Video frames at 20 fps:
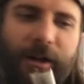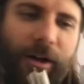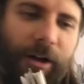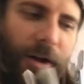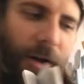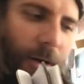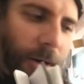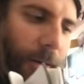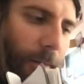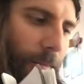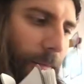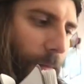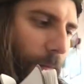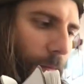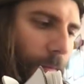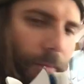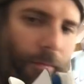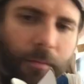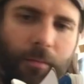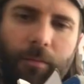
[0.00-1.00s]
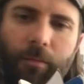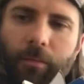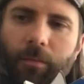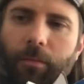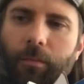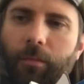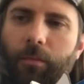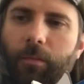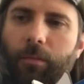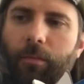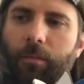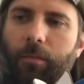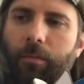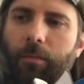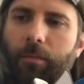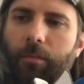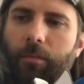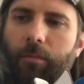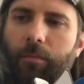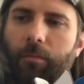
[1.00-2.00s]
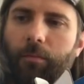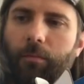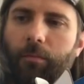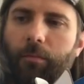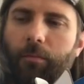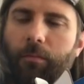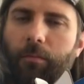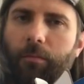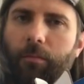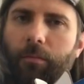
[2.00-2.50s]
Nobody speaks.